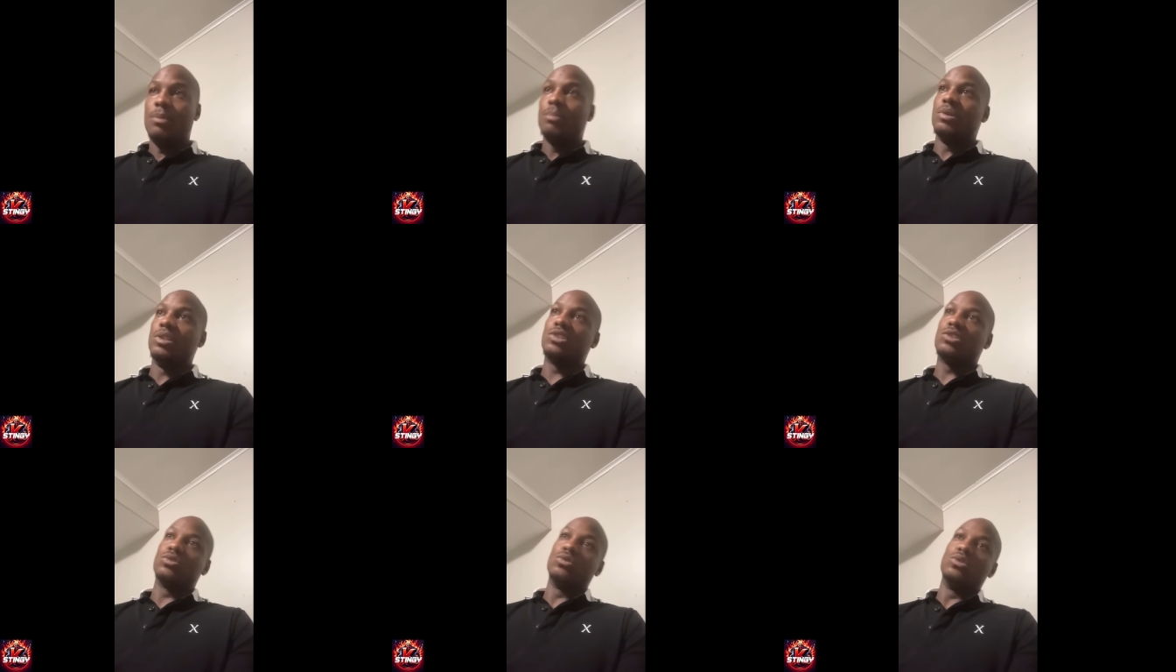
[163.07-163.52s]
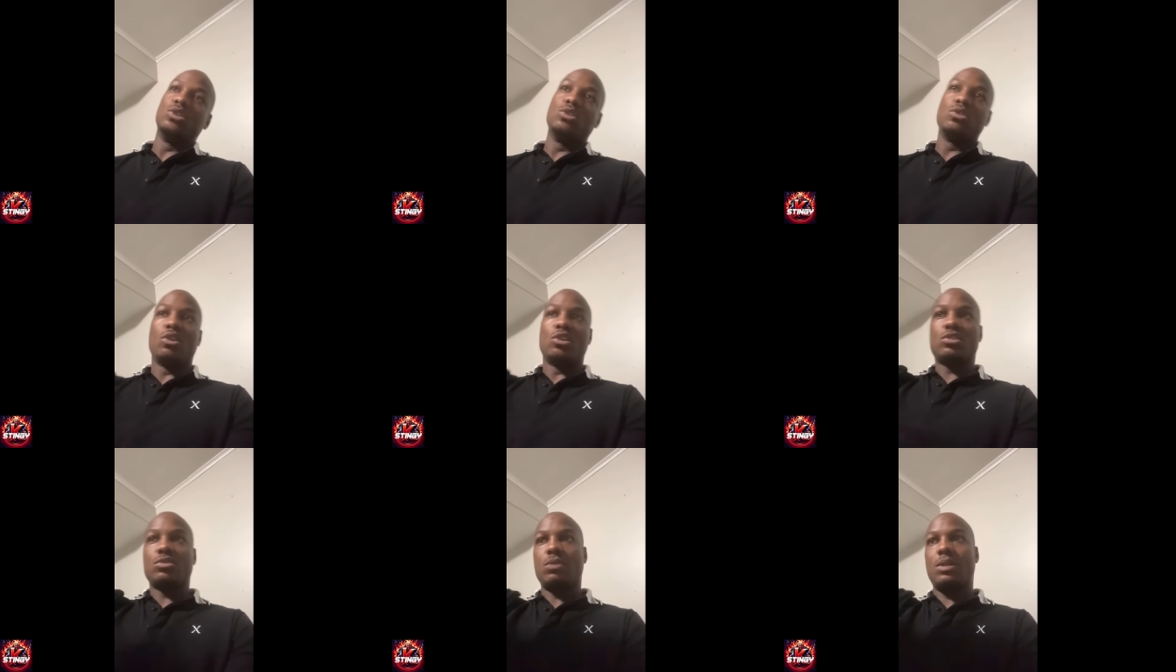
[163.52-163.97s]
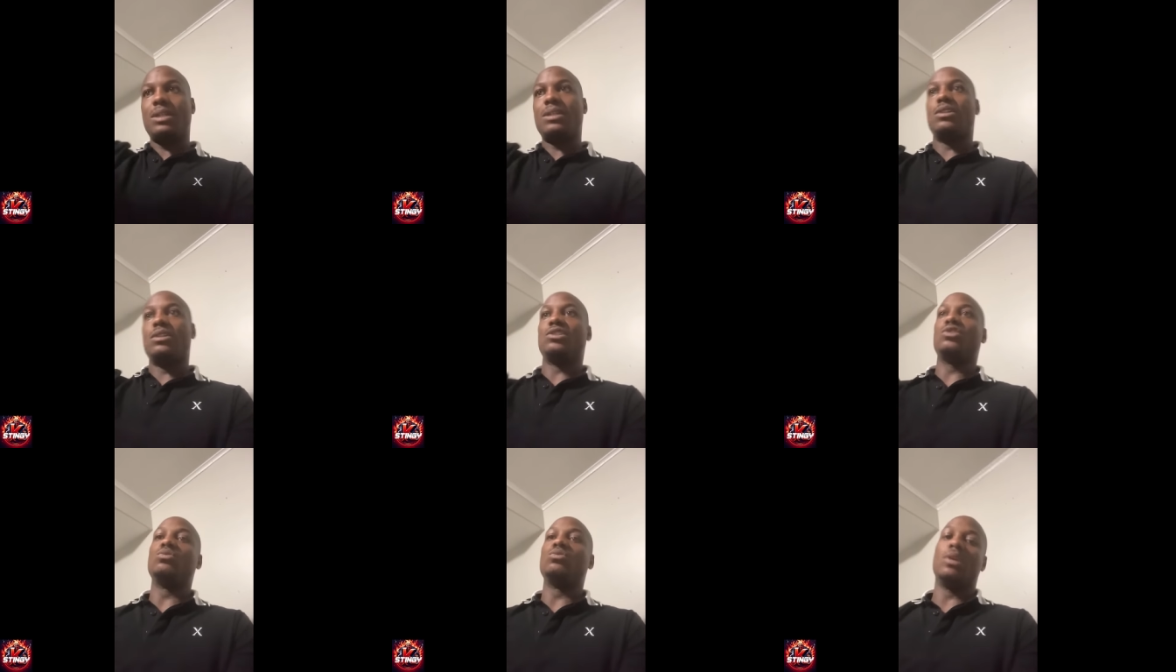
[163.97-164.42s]
But soon you go
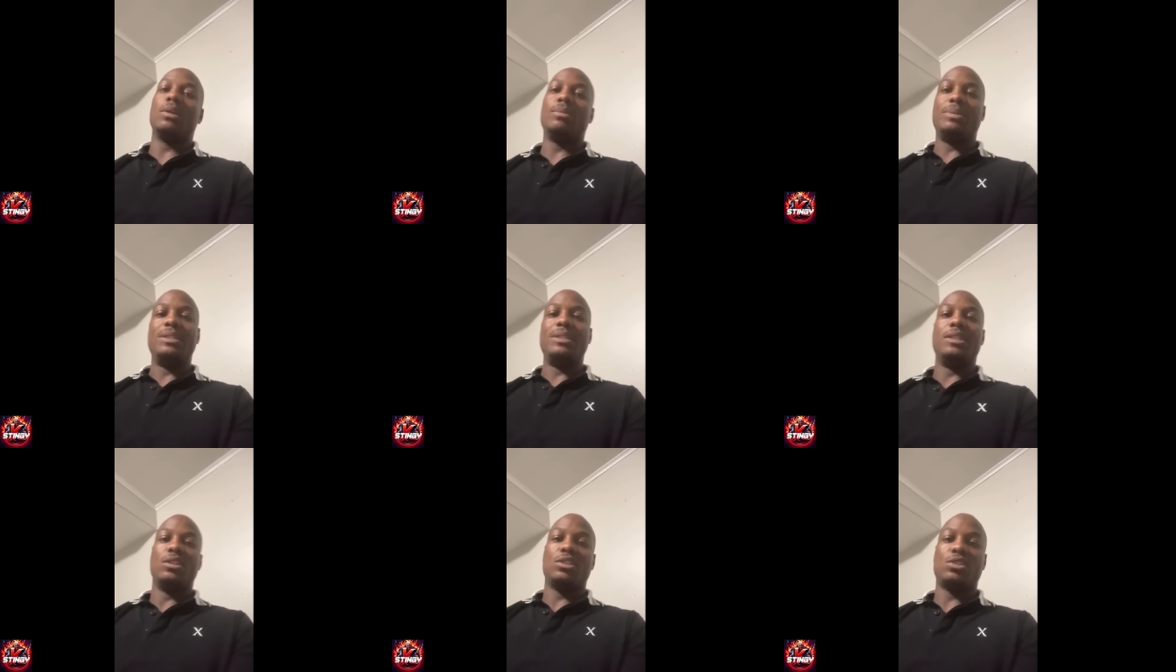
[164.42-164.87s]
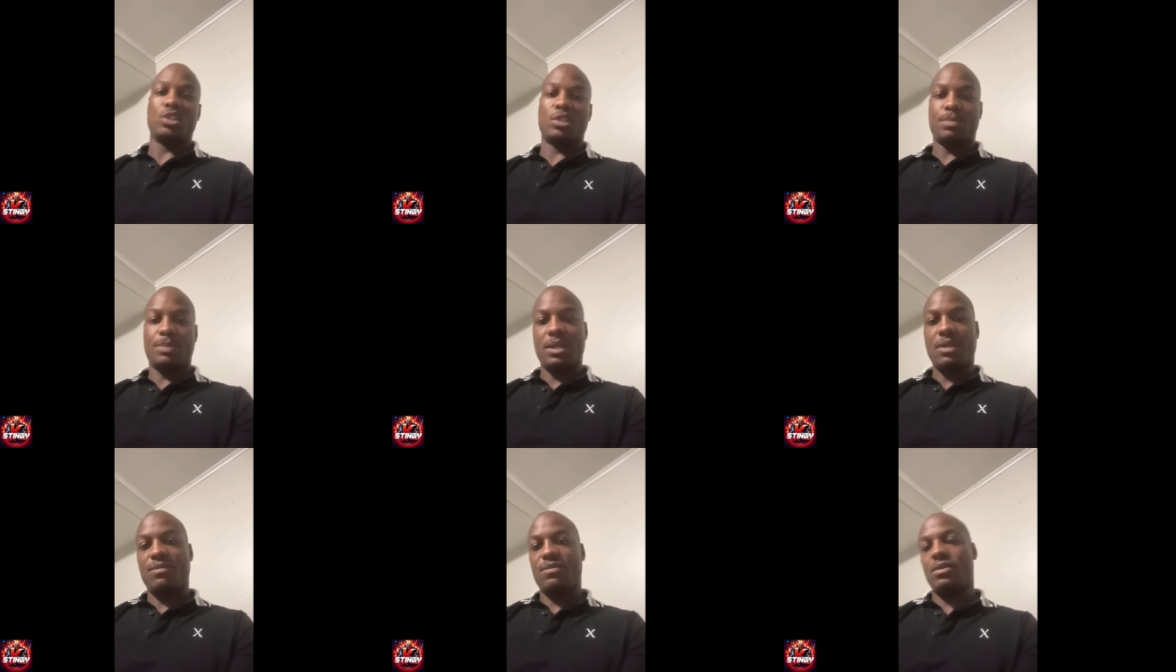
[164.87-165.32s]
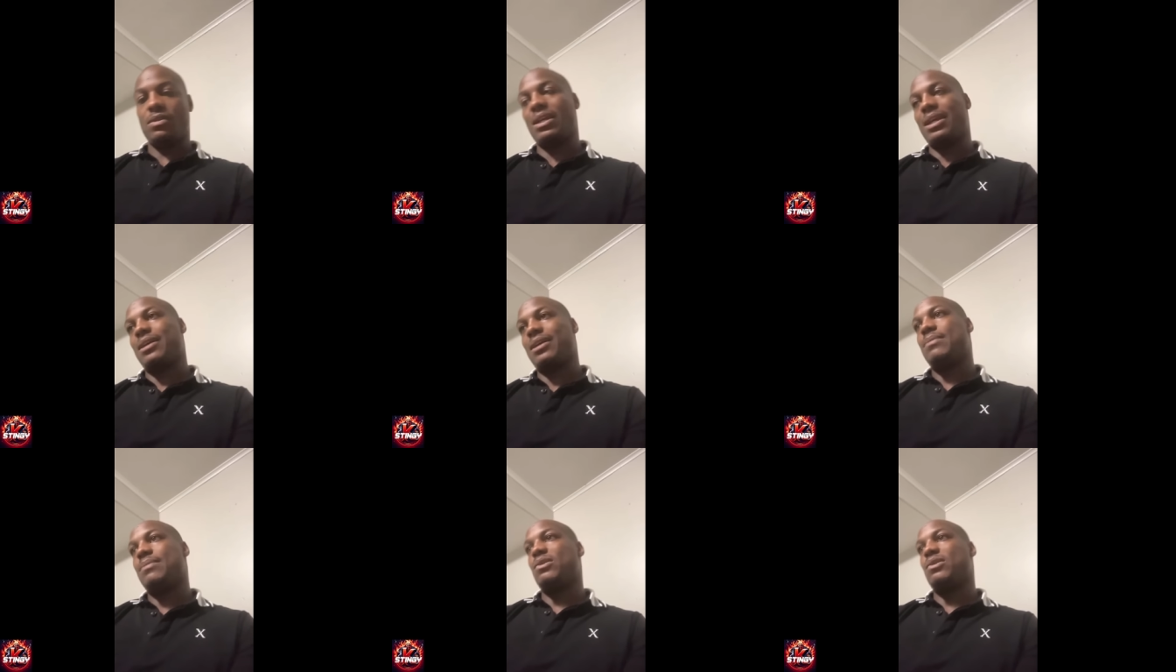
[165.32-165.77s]
somewhere else, you want to be disrespectful.
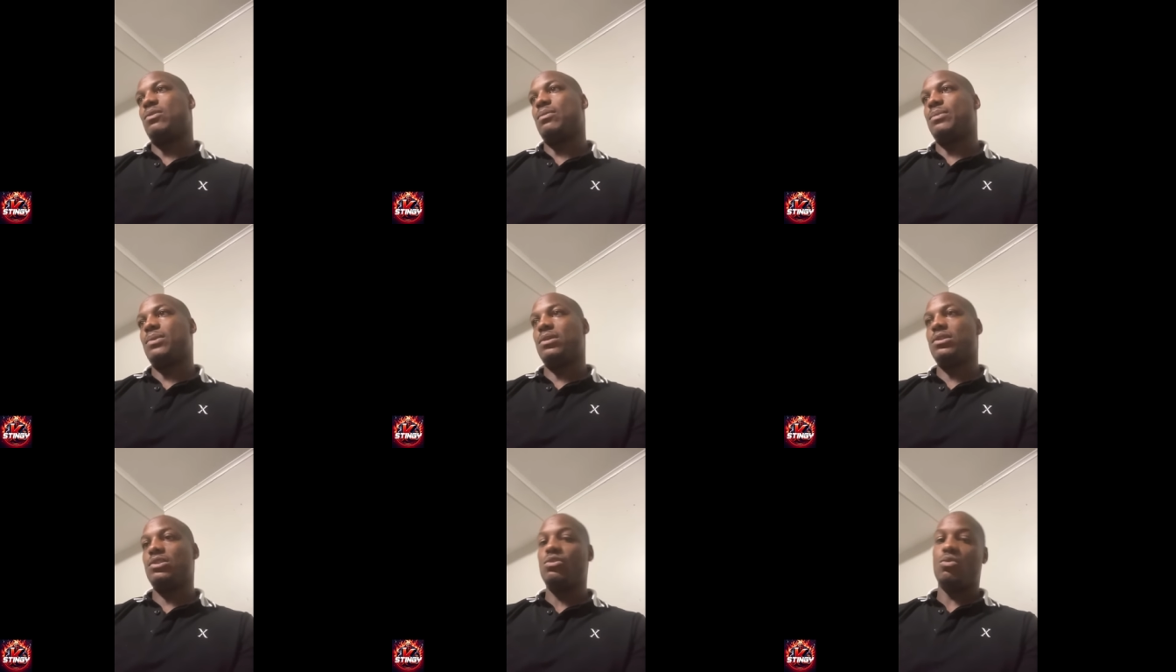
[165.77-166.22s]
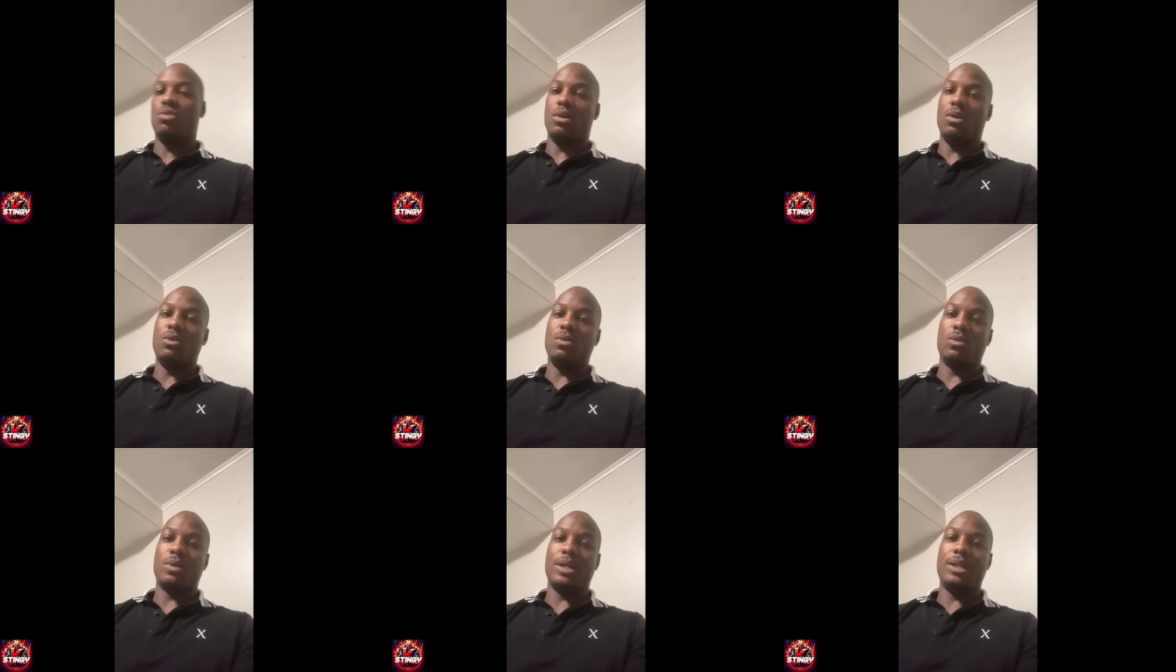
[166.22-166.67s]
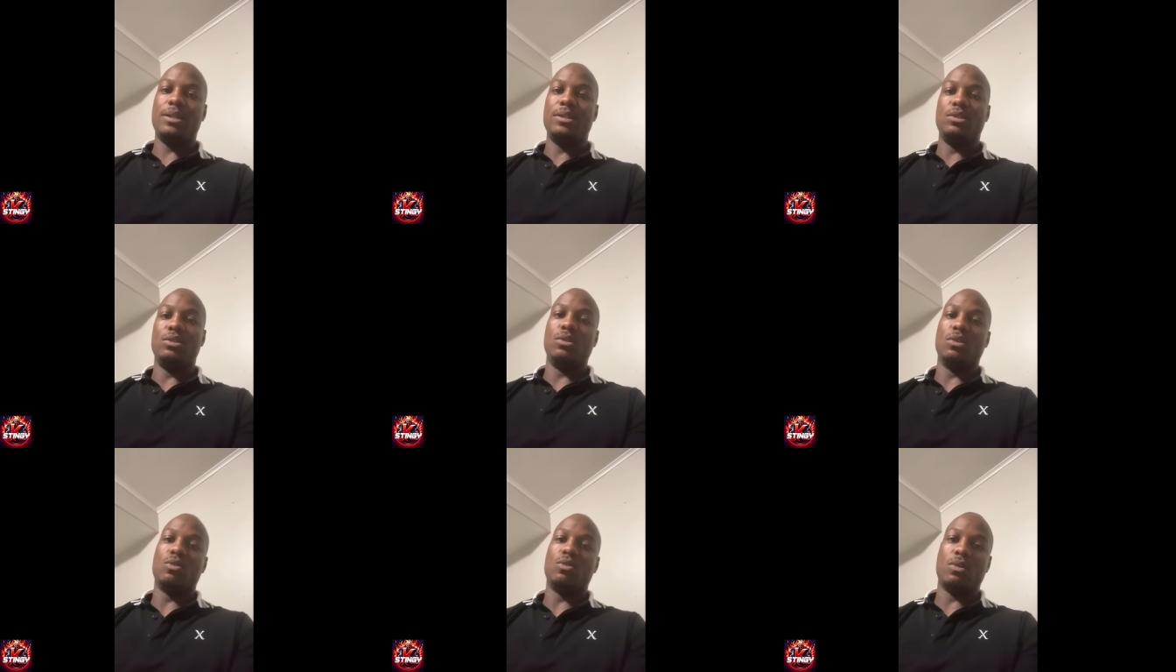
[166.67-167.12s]
Like, come on, bro. You grown, right?
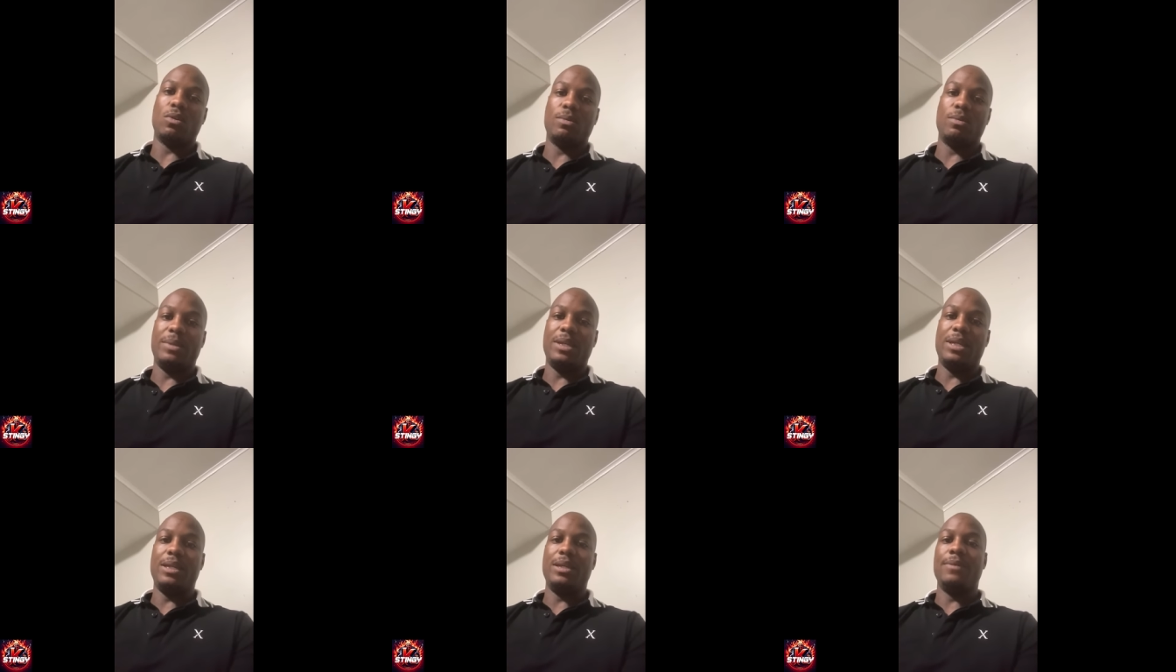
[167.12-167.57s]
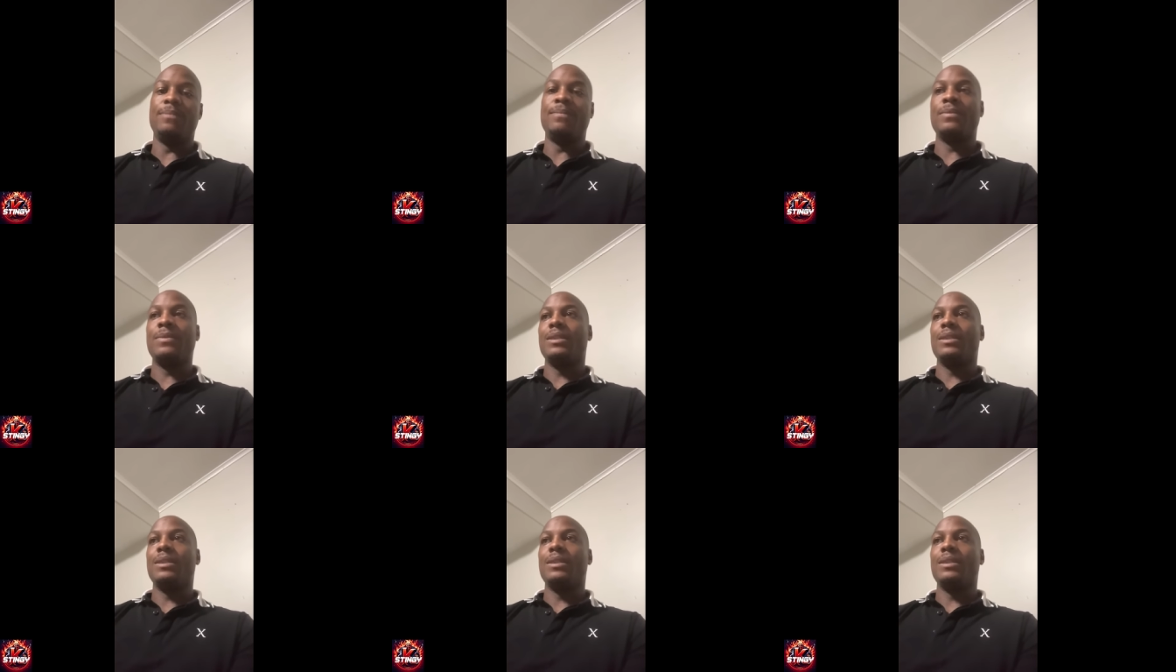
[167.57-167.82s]
you a grown man.